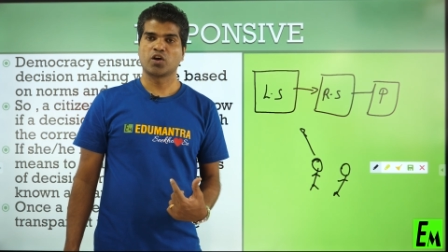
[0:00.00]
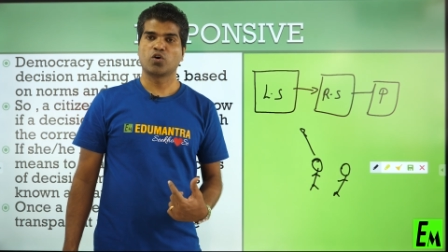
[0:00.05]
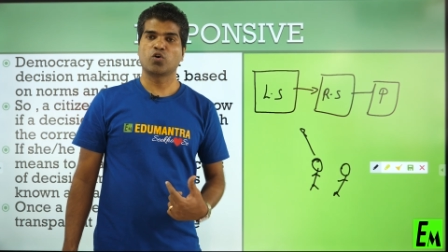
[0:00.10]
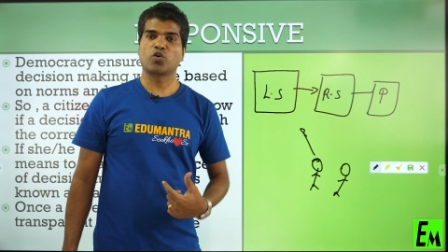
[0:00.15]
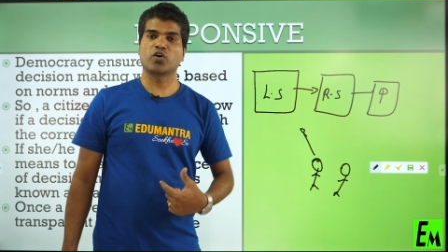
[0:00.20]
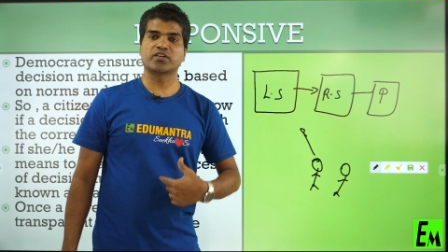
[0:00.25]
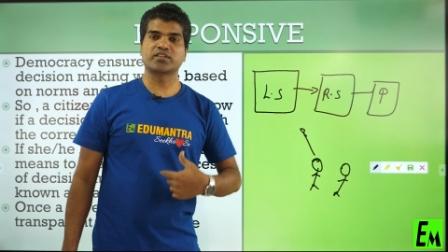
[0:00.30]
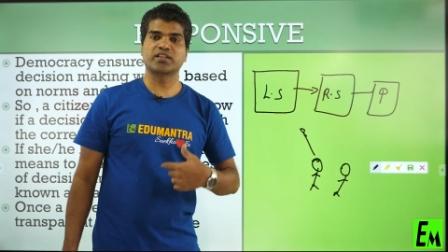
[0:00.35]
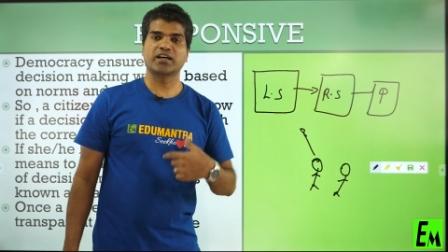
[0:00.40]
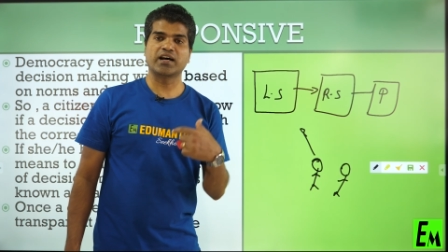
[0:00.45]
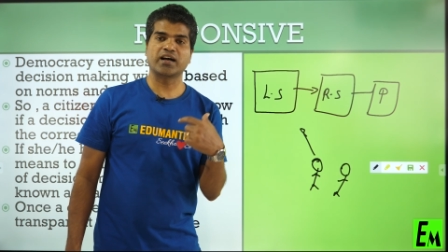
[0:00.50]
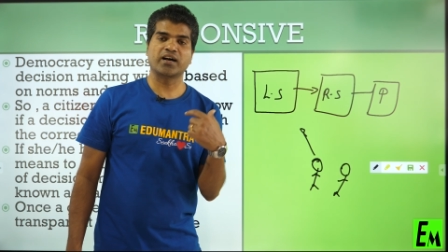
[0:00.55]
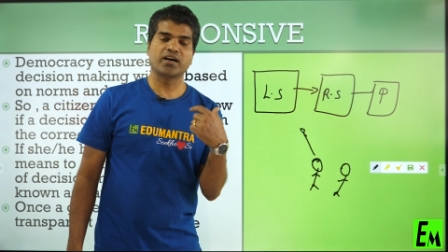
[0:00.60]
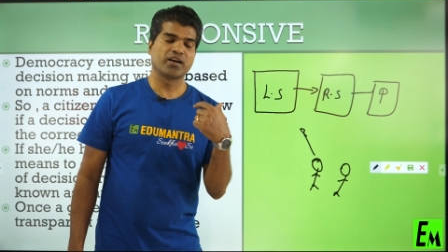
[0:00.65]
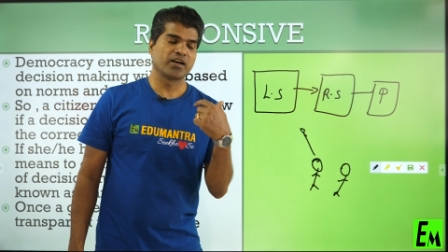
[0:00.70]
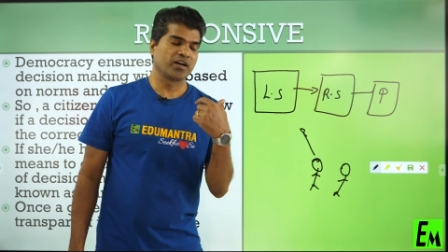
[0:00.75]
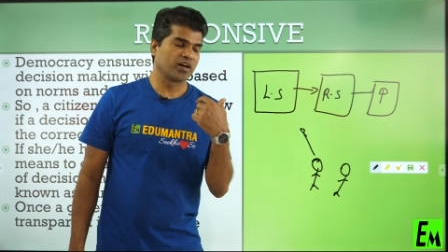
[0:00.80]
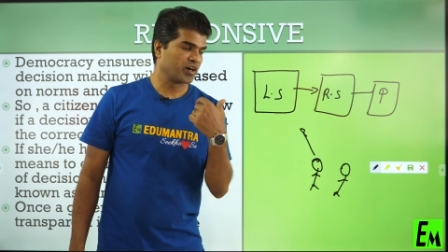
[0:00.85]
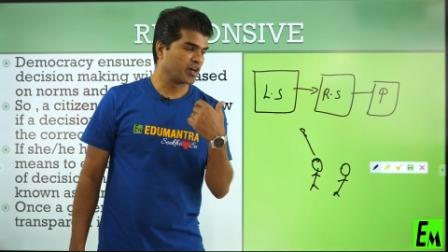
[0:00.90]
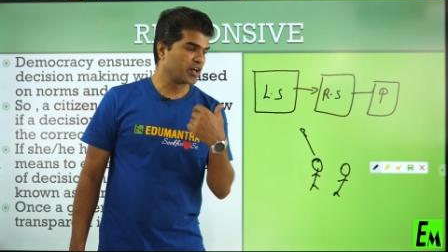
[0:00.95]
or the
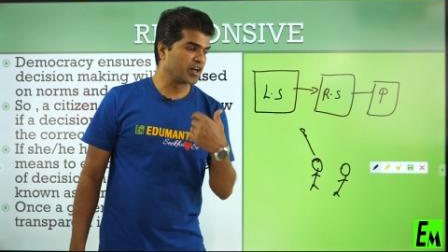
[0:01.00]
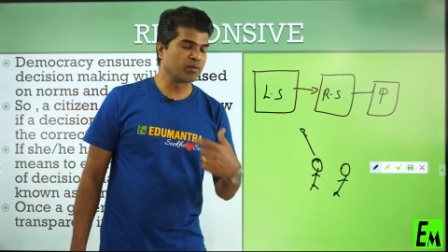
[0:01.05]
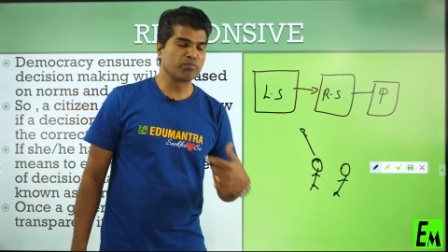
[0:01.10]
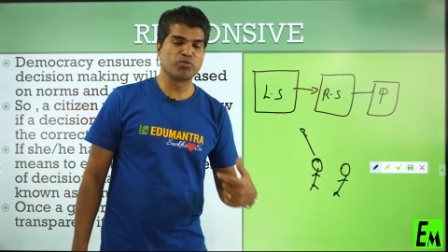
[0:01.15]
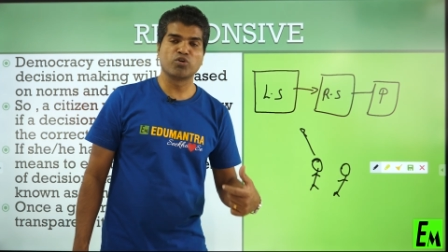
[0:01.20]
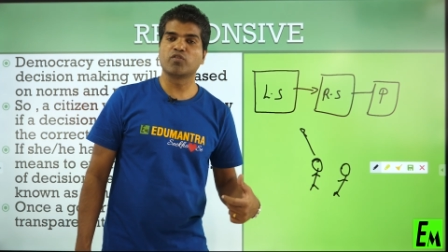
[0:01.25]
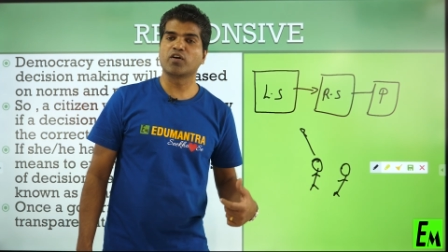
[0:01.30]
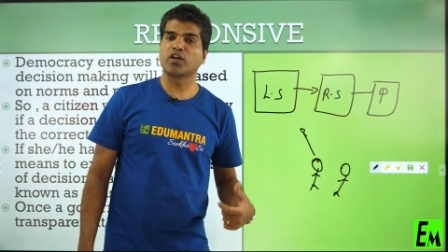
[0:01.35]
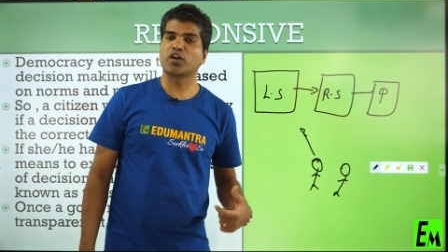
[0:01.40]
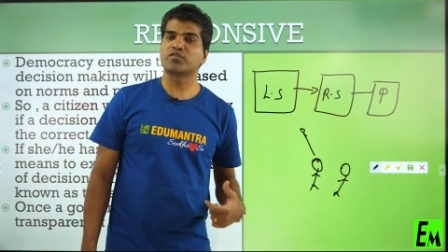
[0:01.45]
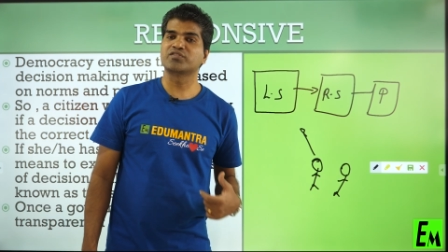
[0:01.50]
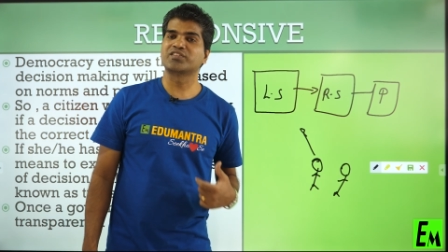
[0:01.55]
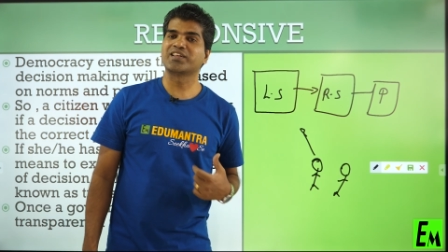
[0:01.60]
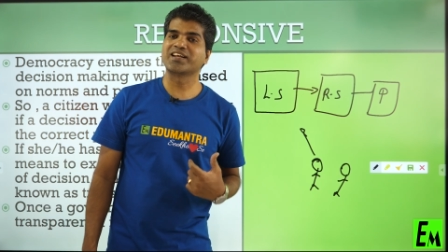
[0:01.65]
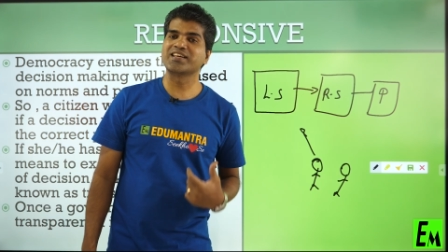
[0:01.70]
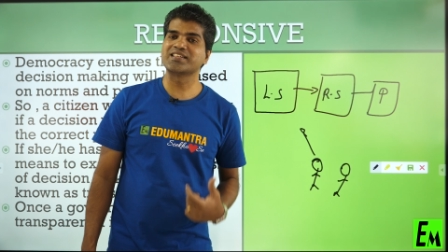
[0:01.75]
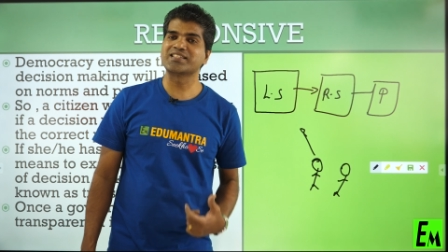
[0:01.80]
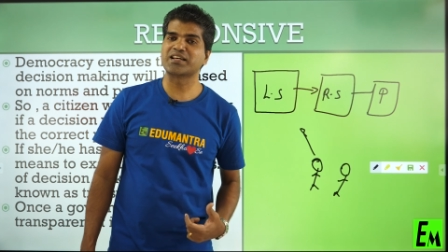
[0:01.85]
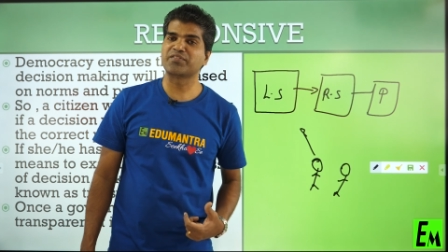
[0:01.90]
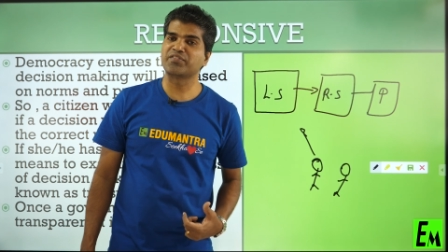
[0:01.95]
removal of
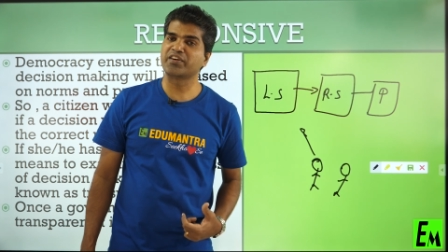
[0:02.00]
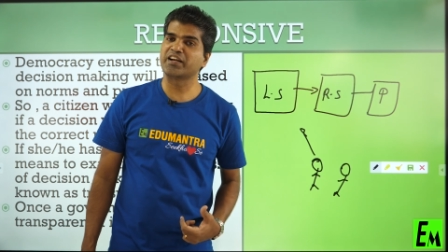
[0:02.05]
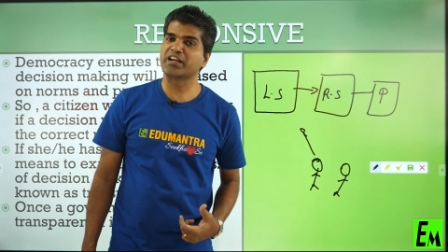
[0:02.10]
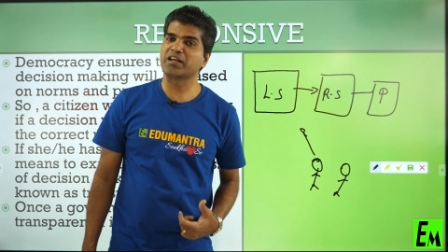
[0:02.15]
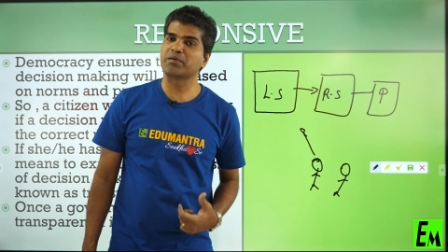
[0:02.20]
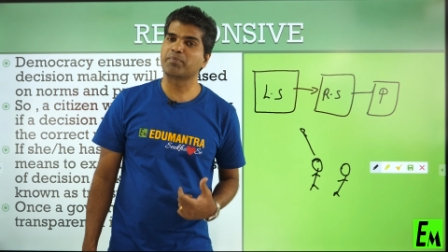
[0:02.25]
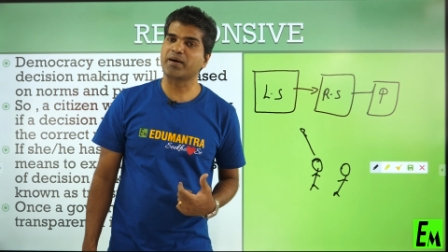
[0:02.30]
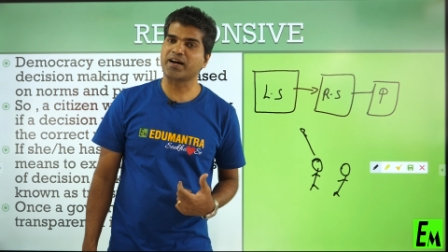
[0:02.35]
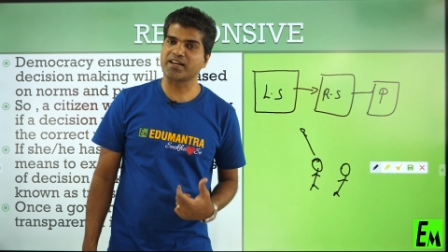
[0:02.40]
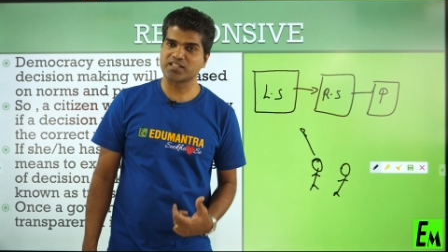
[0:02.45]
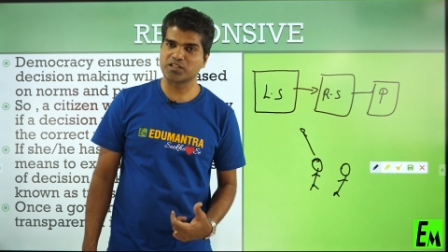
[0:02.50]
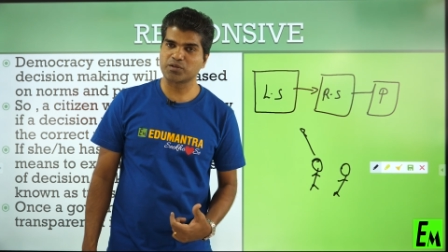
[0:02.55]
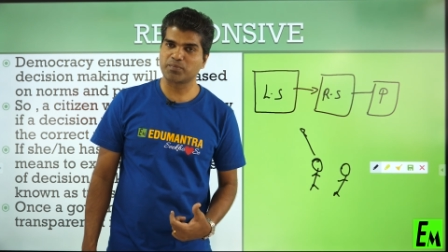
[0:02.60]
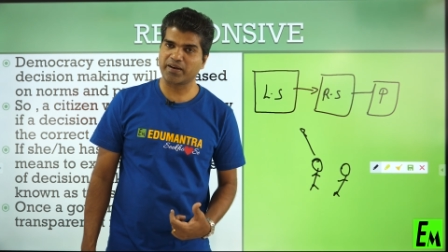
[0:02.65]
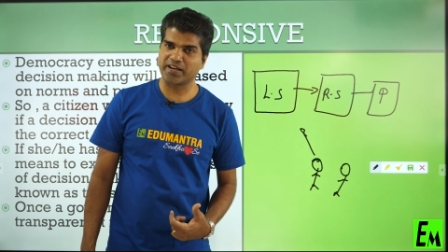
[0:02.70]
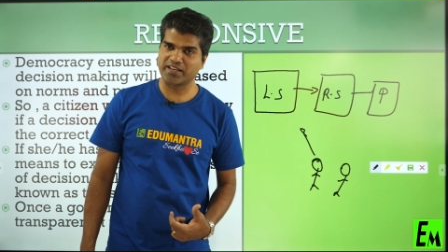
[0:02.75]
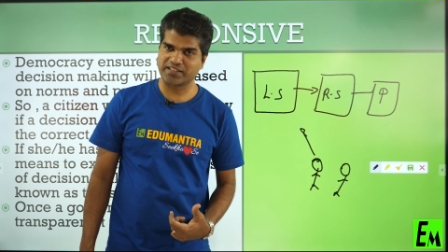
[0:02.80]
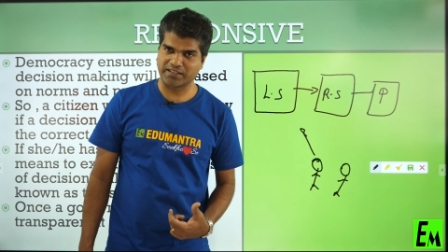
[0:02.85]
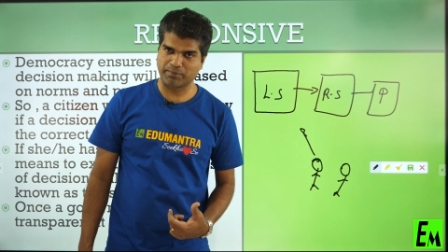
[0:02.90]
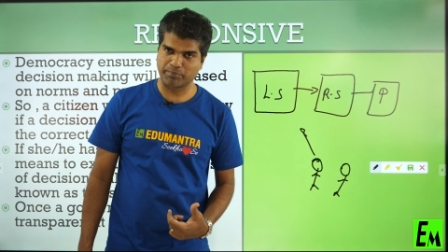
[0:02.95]
370 passed
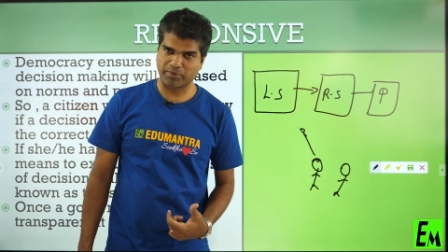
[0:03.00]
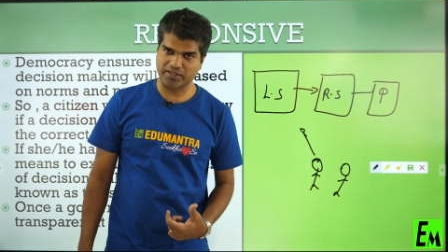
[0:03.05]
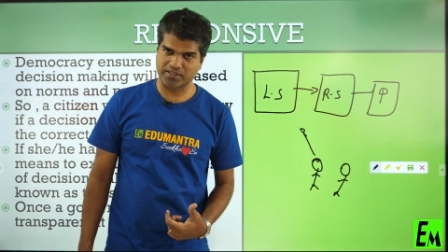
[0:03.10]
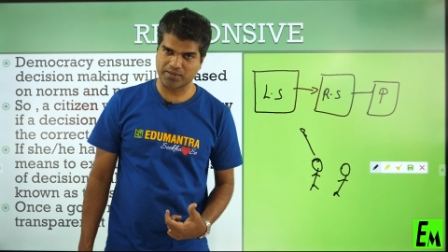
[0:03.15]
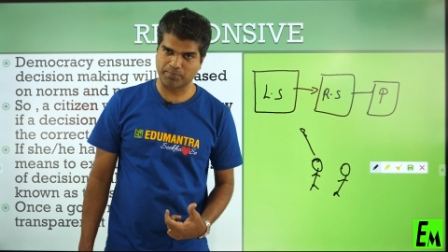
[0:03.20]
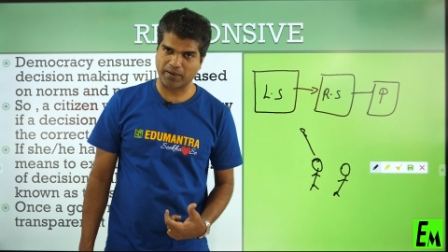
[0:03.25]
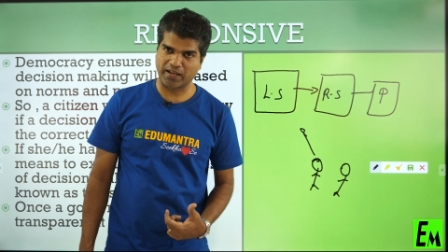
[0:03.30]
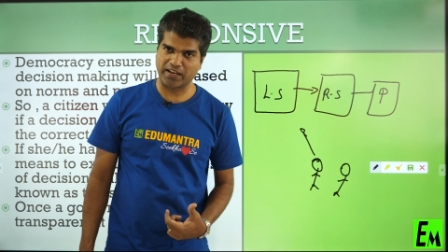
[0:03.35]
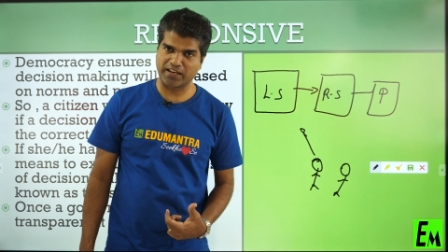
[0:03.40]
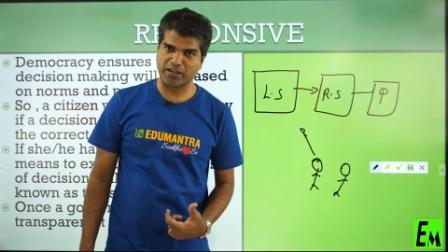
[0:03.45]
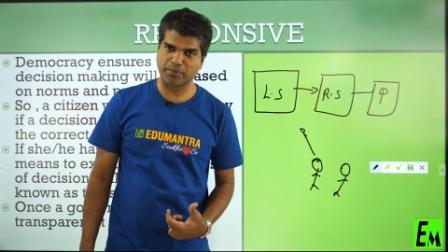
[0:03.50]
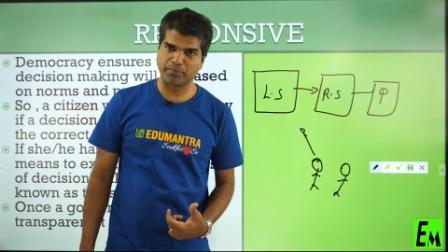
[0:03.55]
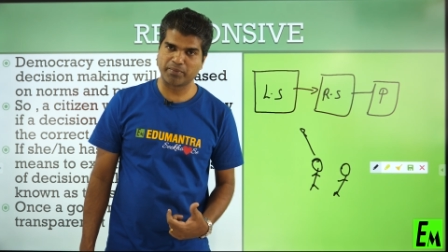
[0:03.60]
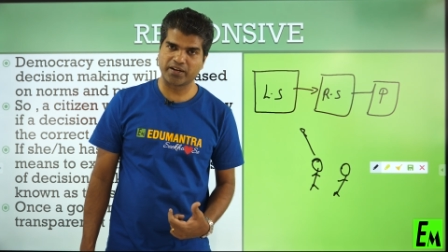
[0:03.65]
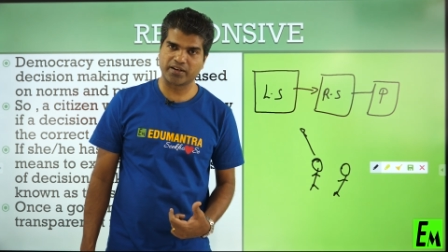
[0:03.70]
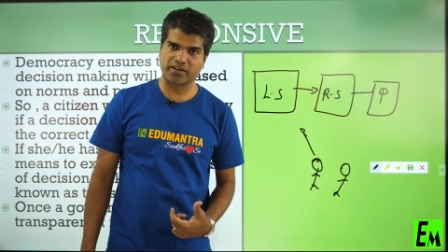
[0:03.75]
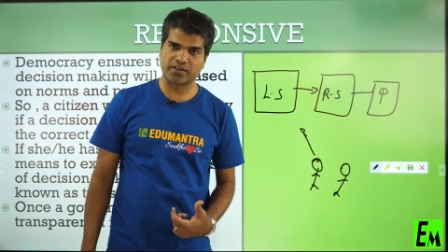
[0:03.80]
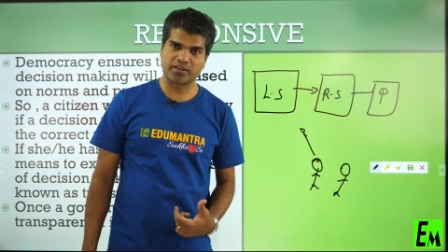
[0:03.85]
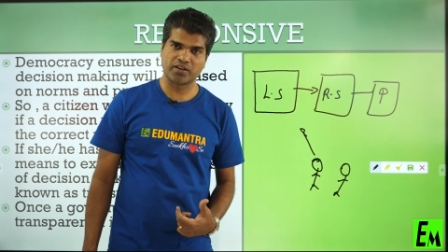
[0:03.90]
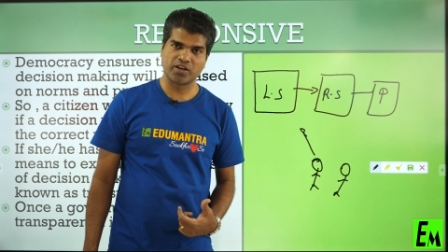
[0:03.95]
by the
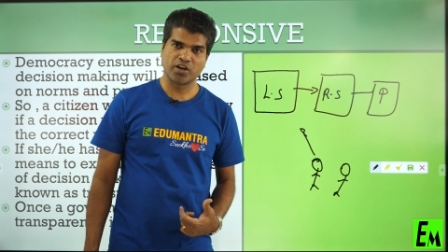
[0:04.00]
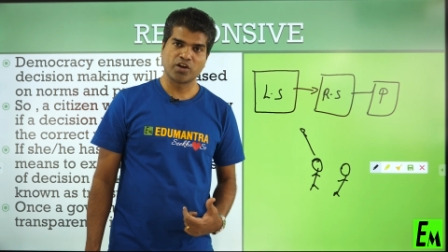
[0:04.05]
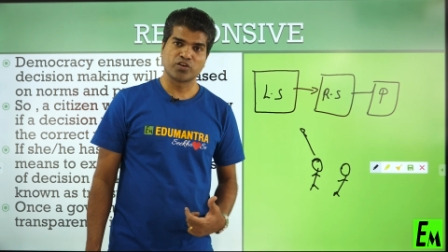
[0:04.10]
parliament.